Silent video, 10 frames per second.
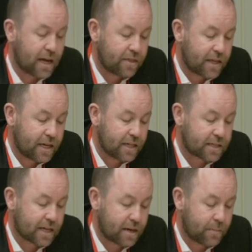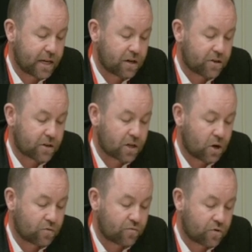These and many other
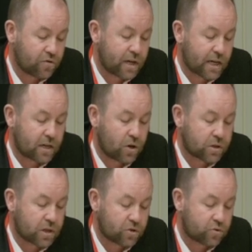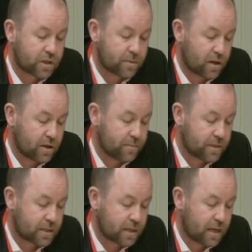rural and coastal tourism
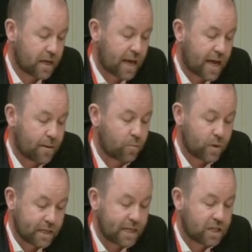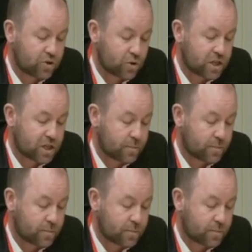hubs will need short-term